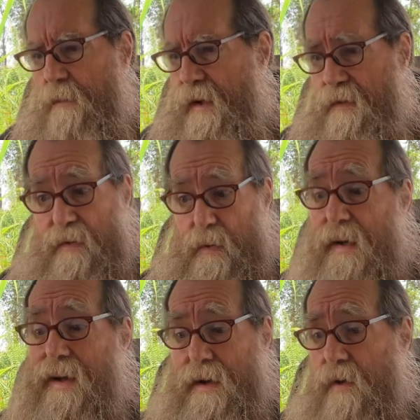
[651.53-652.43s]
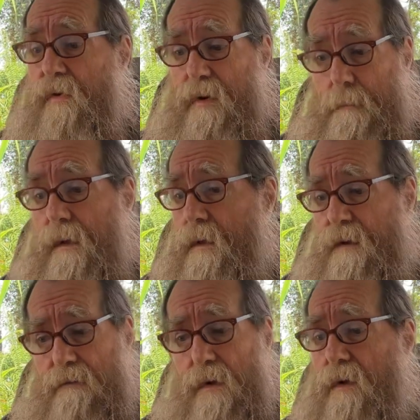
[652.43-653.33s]
about 300
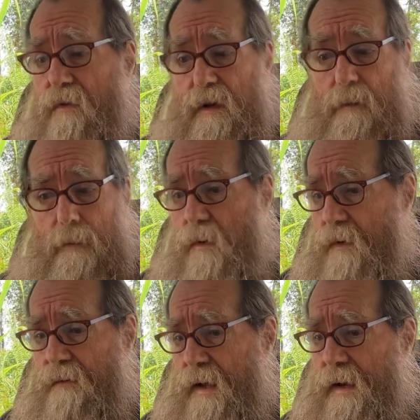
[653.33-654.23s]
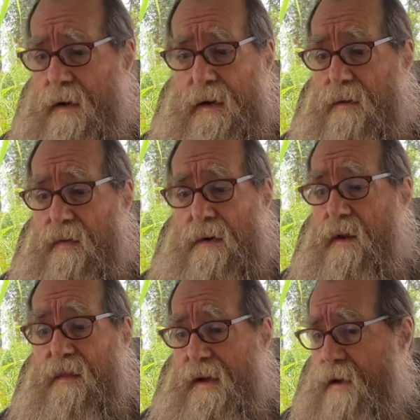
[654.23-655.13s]
million volts in a bolt of lightning,
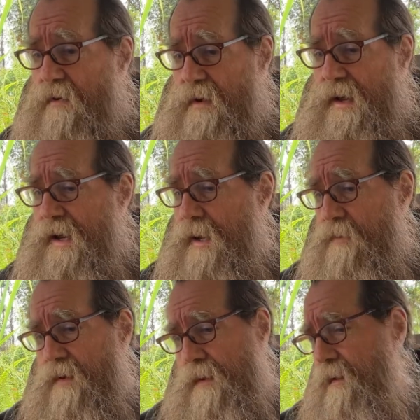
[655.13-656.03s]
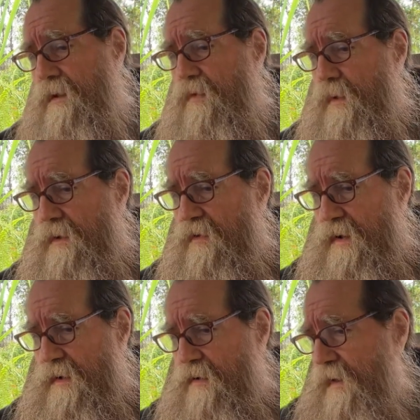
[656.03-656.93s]
30,000 amps. And then this one
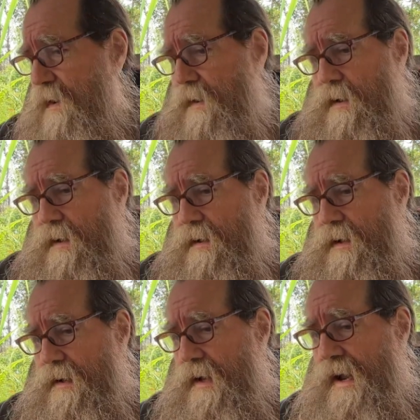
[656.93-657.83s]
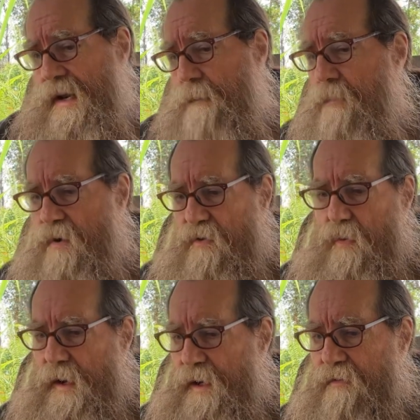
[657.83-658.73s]
says uh, lightning bolts
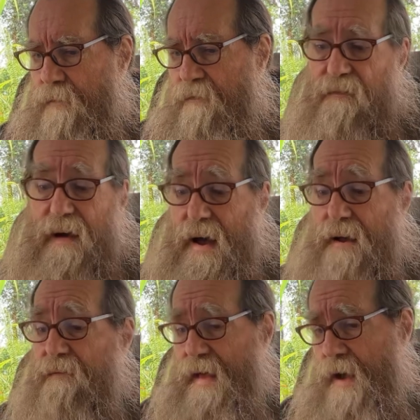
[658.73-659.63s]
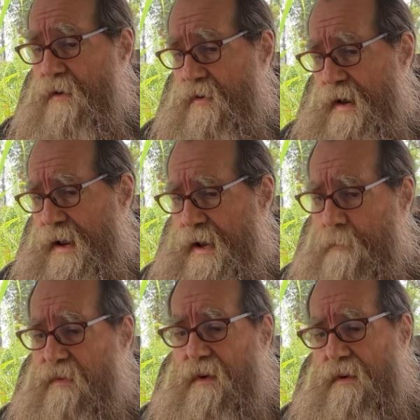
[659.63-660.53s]
range from 5,000
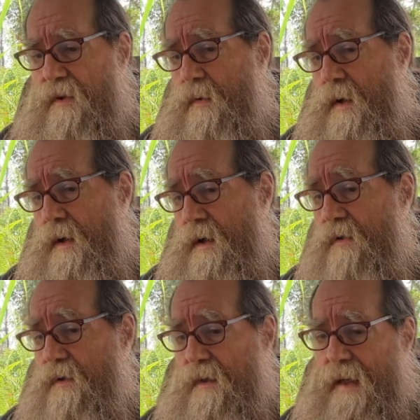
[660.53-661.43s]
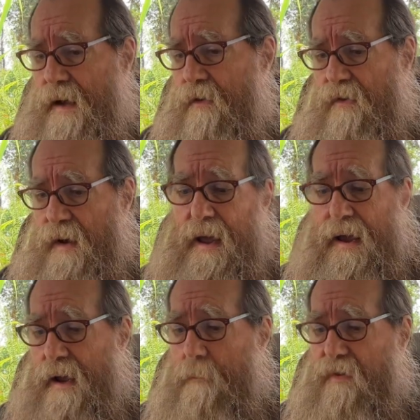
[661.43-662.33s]
amps to 200,000
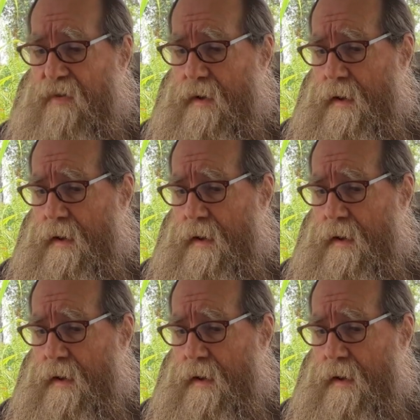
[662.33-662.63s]
amps.